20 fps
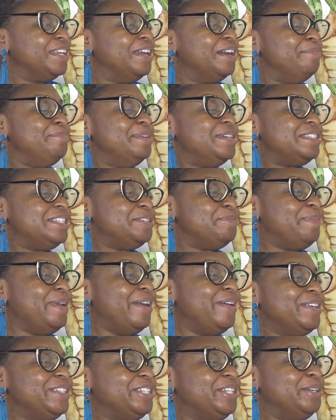Mrs.
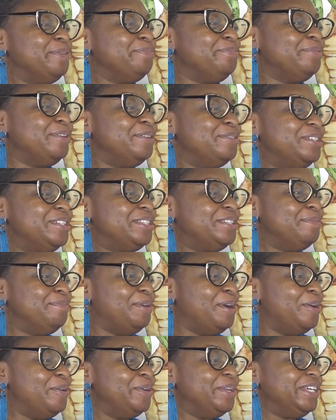Barrington approached the
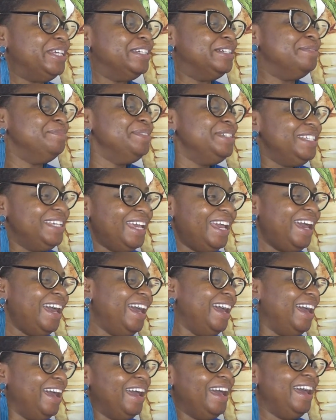podium.
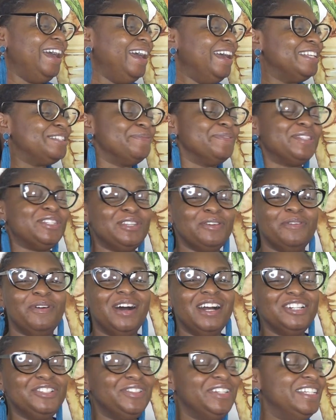Yes, with
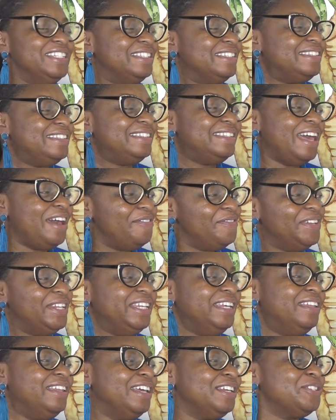
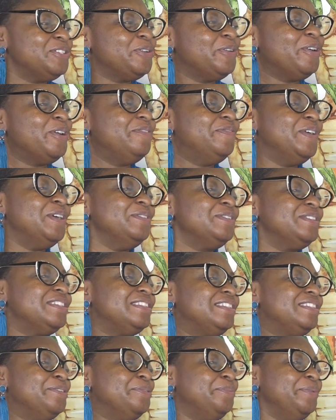270 electoral votes,
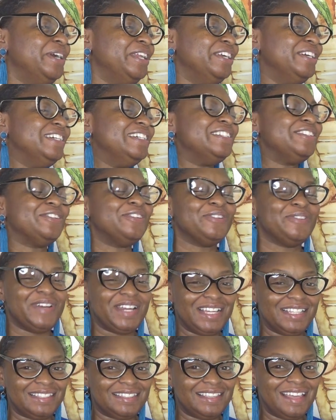the winner is
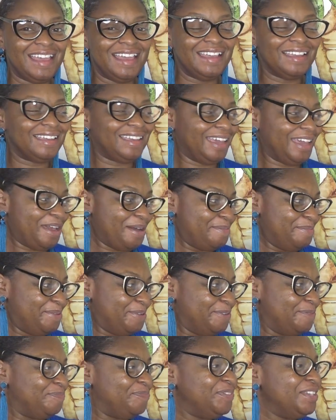Grace
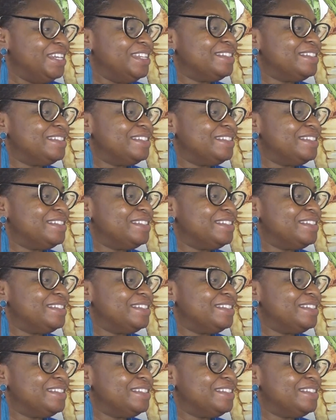Campbell.